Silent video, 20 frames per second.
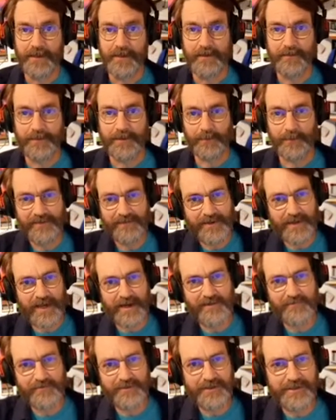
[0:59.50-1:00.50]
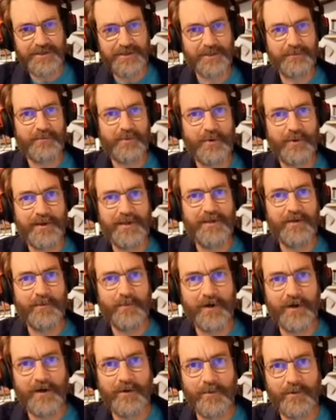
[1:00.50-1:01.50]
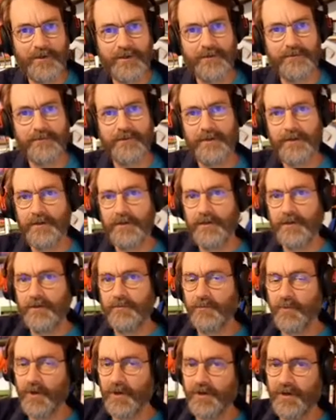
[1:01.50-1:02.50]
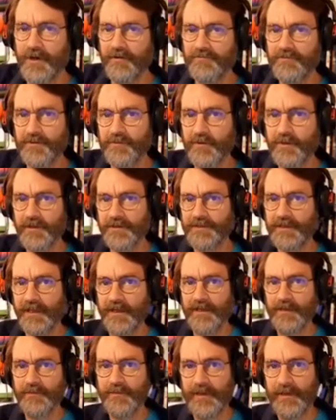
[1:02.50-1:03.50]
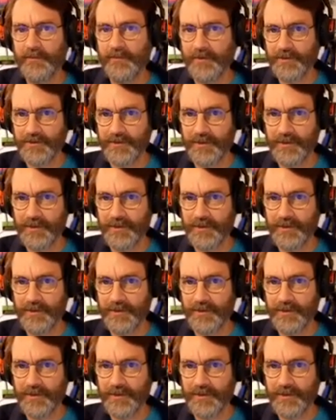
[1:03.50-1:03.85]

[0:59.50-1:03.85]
but we've kind of reached the point where we're more comfortable telling people to